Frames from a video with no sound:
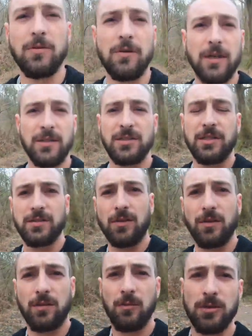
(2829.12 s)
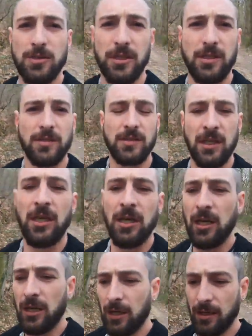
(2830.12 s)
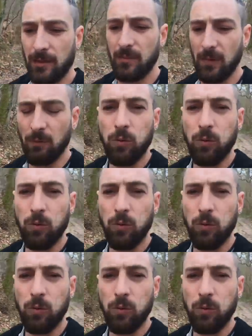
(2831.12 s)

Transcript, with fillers: of the range designer watches um,